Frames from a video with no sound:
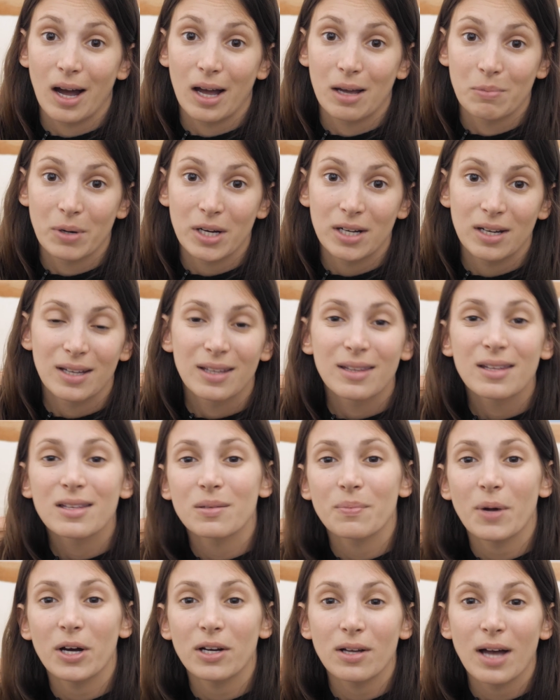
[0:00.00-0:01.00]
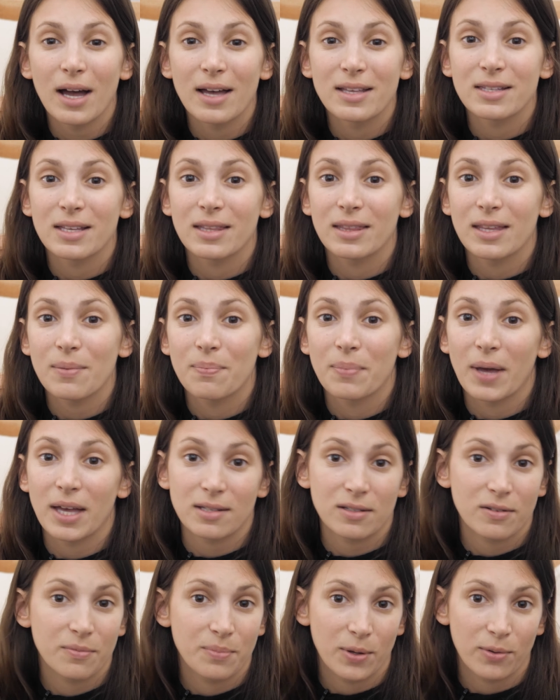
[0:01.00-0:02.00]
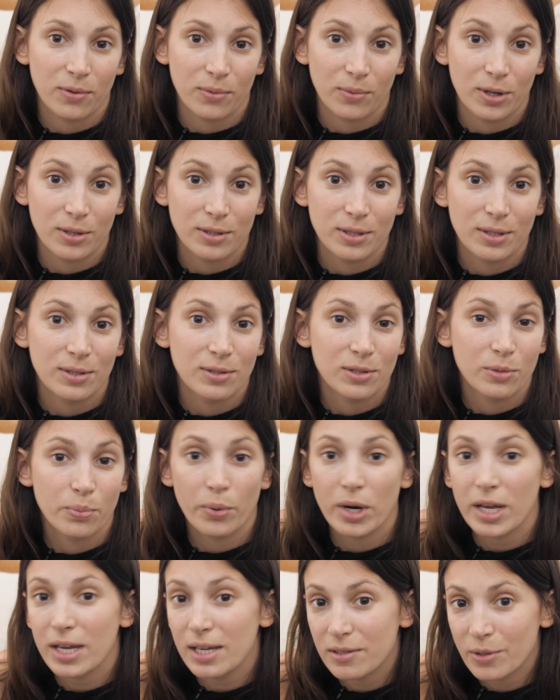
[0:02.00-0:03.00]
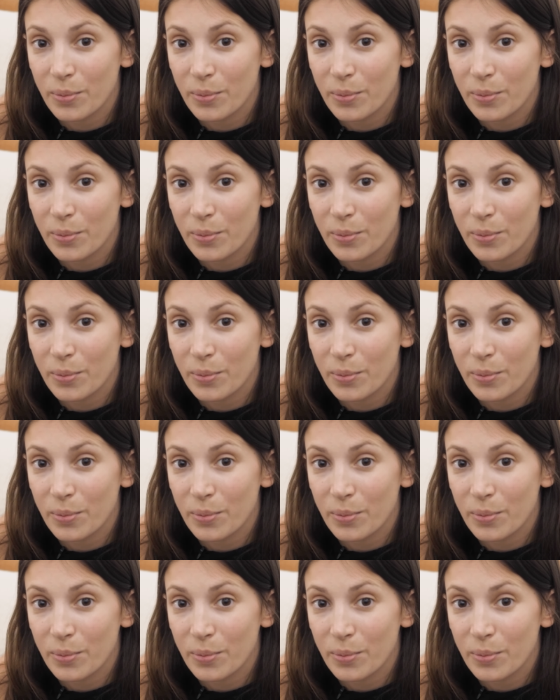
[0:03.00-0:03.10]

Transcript: Hybrid. This model has the best of both worlds, springy